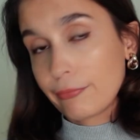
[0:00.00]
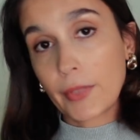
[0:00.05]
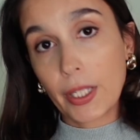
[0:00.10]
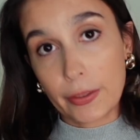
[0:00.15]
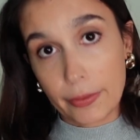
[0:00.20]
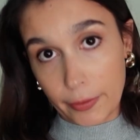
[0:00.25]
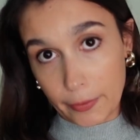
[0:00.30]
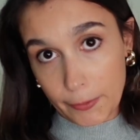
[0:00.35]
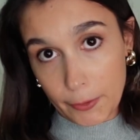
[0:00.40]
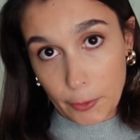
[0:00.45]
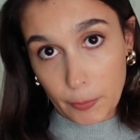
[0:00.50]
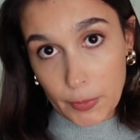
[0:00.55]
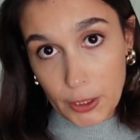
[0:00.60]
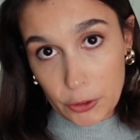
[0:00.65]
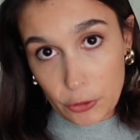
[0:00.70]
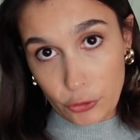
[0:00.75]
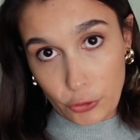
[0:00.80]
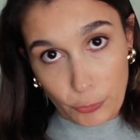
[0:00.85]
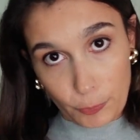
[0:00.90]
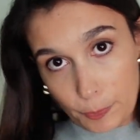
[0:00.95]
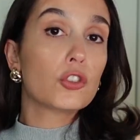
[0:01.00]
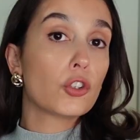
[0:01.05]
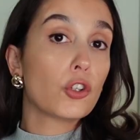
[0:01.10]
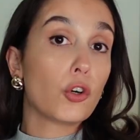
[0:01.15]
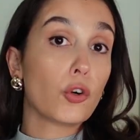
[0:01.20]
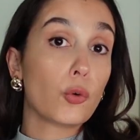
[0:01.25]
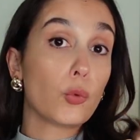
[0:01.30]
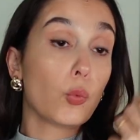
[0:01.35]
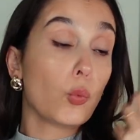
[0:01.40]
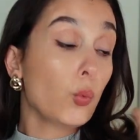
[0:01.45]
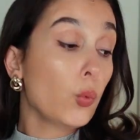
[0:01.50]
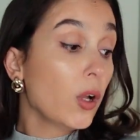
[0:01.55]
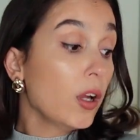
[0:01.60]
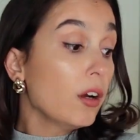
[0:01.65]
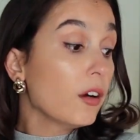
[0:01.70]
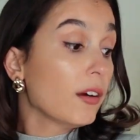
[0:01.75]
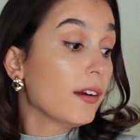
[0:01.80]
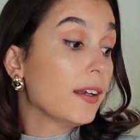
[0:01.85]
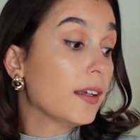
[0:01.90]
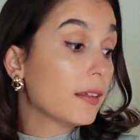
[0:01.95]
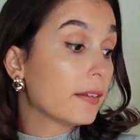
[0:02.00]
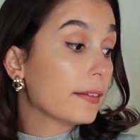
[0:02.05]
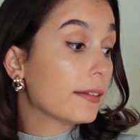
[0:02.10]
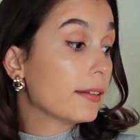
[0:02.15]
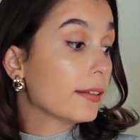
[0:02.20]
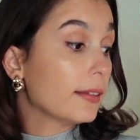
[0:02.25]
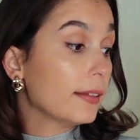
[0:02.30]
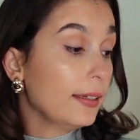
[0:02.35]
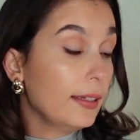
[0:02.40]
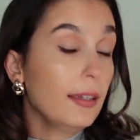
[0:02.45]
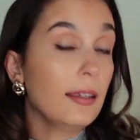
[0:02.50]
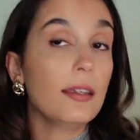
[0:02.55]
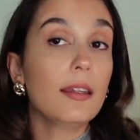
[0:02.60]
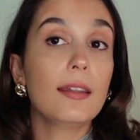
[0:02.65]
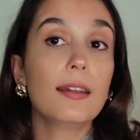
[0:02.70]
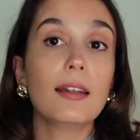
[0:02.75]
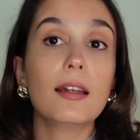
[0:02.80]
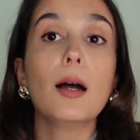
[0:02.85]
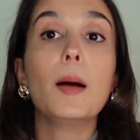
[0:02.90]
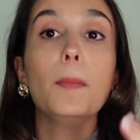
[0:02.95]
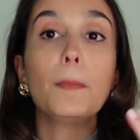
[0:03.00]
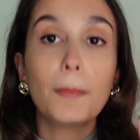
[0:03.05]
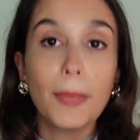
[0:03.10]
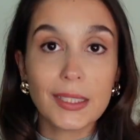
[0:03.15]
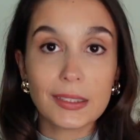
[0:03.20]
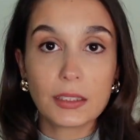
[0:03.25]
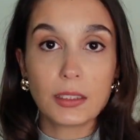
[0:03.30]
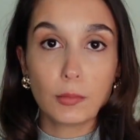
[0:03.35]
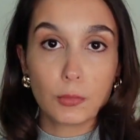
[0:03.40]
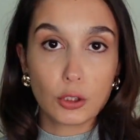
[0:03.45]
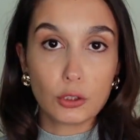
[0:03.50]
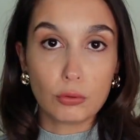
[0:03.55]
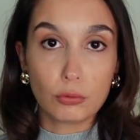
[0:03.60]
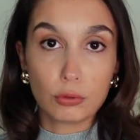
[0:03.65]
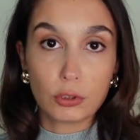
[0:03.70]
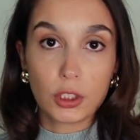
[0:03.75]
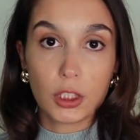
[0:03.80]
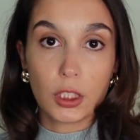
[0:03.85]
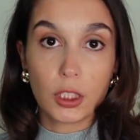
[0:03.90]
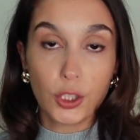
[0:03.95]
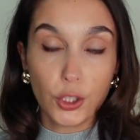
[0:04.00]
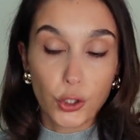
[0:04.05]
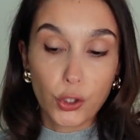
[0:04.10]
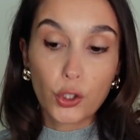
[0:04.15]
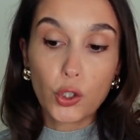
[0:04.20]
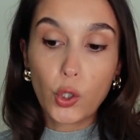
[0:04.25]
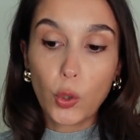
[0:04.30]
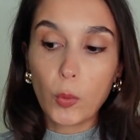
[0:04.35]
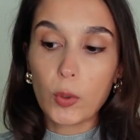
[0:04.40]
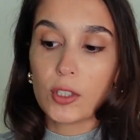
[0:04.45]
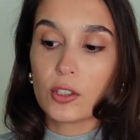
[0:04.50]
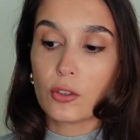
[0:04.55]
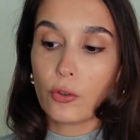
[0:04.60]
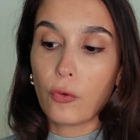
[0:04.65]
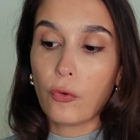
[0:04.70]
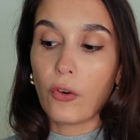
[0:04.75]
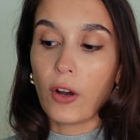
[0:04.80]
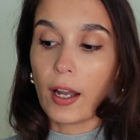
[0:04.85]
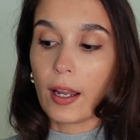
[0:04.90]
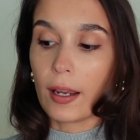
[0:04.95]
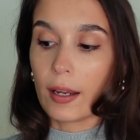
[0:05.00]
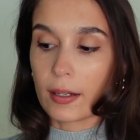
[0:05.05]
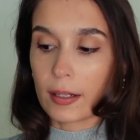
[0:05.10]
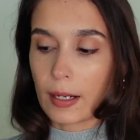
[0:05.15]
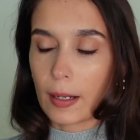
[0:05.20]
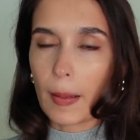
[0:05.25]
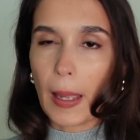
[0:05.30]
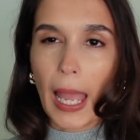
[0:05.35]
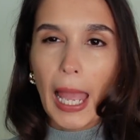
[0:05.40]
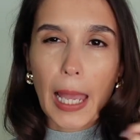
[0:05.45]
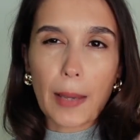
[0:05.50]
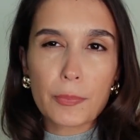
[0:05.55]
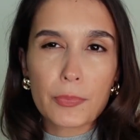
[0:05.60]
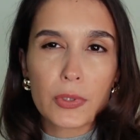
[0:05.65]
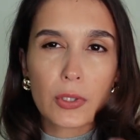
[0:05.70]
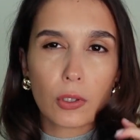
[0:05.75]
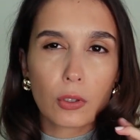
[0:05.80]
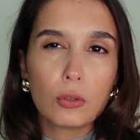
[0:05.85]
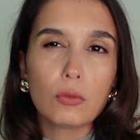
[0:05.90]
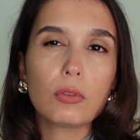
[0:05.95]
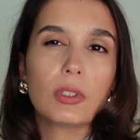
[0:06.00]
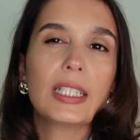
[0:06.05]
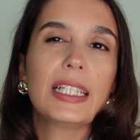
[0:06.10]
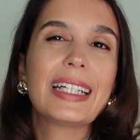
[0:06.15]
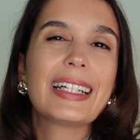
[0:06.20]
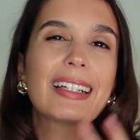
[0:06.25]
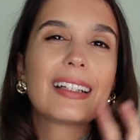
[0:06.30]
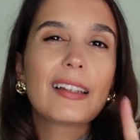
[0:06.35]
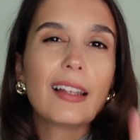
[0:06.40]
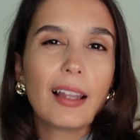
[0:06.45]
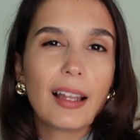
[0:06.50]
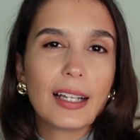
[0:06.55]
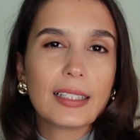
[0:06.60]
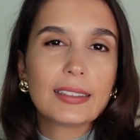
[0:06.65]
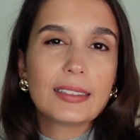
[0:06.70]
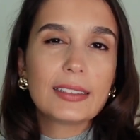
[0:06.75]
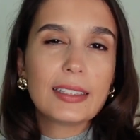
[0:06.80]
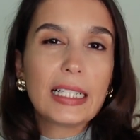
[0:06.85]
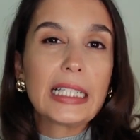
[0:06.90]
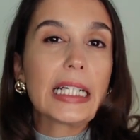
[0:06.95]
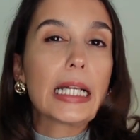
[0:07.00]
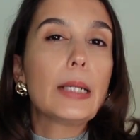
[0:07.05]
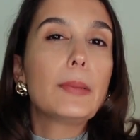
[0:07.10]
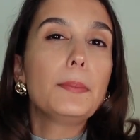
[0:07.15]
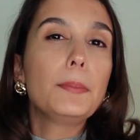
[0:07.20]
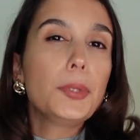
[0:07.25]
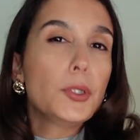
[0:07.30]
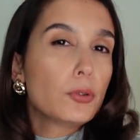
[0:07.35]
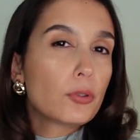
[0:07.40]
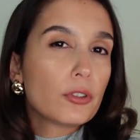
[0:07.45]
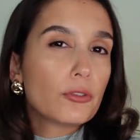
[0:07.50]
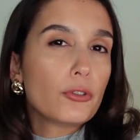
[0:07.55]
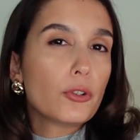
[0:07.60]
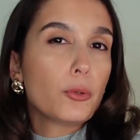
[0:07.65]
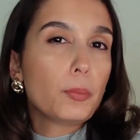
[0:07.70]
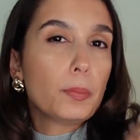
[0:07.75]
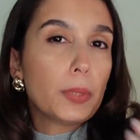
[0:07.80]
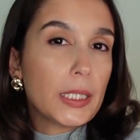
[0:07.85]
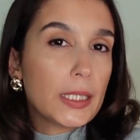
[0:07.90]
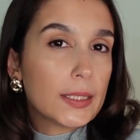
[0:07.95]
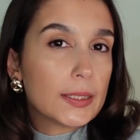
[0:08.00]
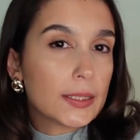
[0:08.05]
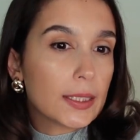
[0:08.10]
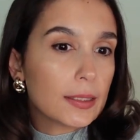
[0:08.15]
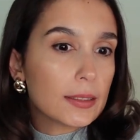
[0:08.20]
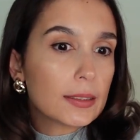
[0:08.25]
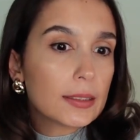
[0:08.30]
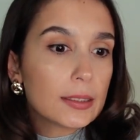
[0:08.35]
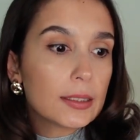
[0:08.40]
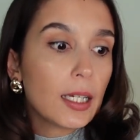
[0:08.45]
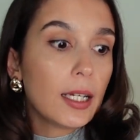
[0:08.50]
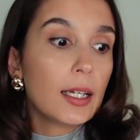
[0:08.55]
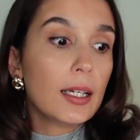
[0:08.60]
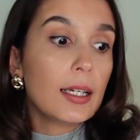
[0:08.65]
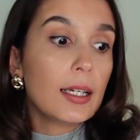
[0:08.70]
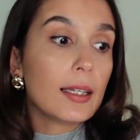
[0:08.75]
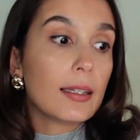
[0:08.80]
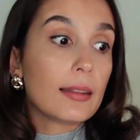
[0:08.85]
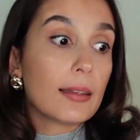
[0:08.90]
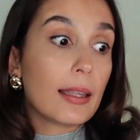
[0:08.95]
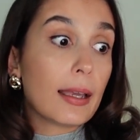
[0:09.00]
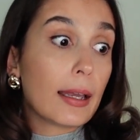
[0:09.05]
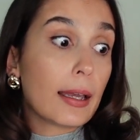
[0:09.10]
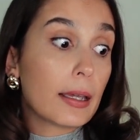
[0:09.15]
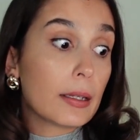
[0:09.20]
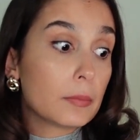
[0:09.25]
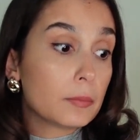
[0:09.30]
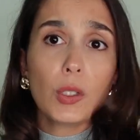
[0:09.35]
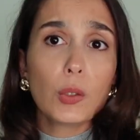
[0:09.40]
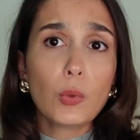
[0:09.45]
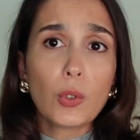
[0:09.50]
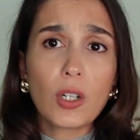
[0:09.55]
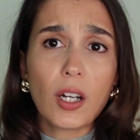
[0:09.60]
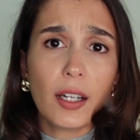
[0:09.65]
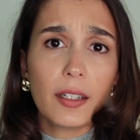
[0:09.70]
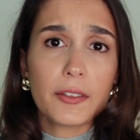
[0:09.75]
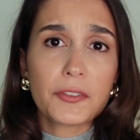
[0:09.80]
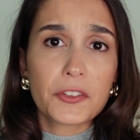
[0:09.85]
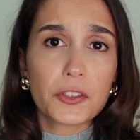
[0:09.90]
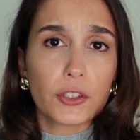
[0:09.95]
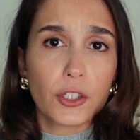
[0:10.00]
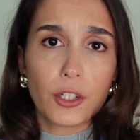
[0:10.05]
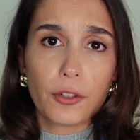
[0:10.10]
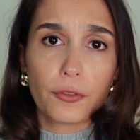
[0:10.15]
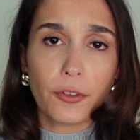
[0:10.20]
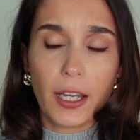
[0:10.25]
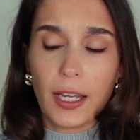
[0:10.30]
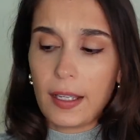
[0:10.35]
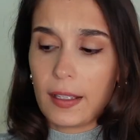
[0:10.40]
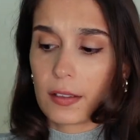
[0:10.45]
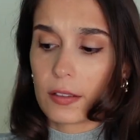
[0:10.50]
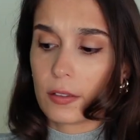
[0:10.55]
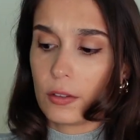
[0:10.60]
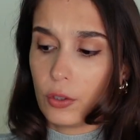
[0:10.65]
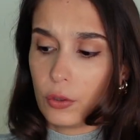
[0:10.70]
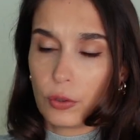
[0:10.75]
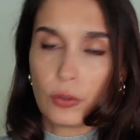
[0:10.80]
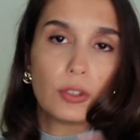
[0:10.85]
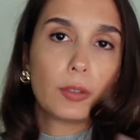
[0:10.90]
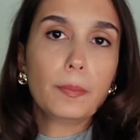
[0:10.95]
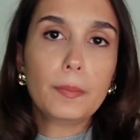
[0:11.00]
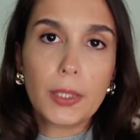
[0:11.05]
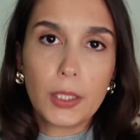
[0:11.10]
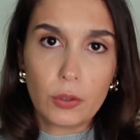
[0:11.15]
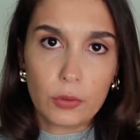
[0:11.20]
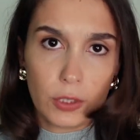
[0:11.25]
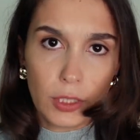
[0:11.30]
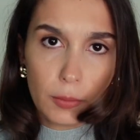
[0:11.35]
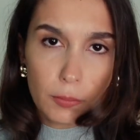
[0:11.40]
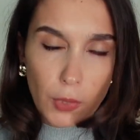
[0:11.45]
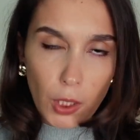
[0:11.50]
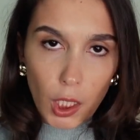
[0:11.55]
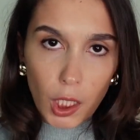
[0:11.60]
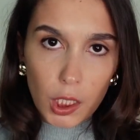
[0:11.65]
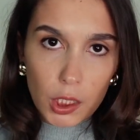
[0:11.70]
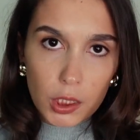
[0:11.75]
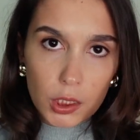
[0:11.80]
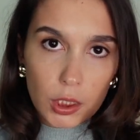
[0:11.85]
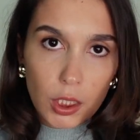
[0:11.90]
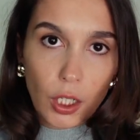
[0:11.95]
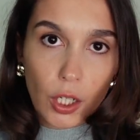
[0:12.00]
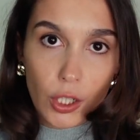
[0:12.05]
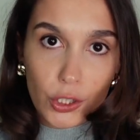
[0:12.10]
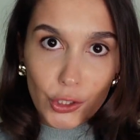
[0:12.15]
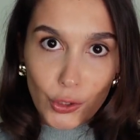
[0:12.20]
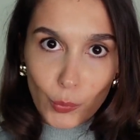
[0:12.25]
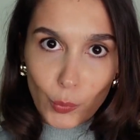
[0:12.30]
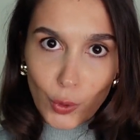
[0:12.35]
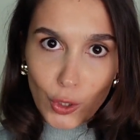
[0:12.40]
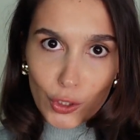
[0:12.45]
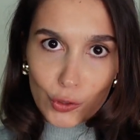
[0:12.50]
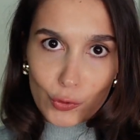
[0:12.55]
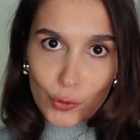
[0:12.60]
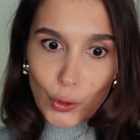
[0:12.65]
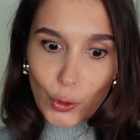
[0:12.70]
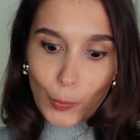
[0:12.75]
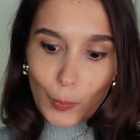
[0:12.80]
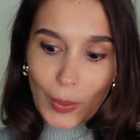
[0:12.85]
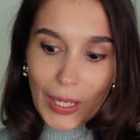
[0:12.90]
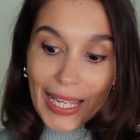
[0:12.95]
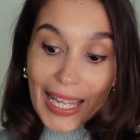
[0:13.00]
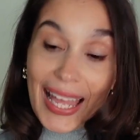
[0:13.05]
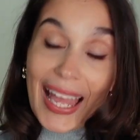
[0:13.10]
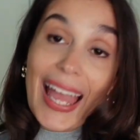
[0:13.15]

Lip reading: not so much. So whereas in Massimo Dutti you're going to find absolutely classic beautiful pieces that will kind of serve as those building blocks on your wardrobe,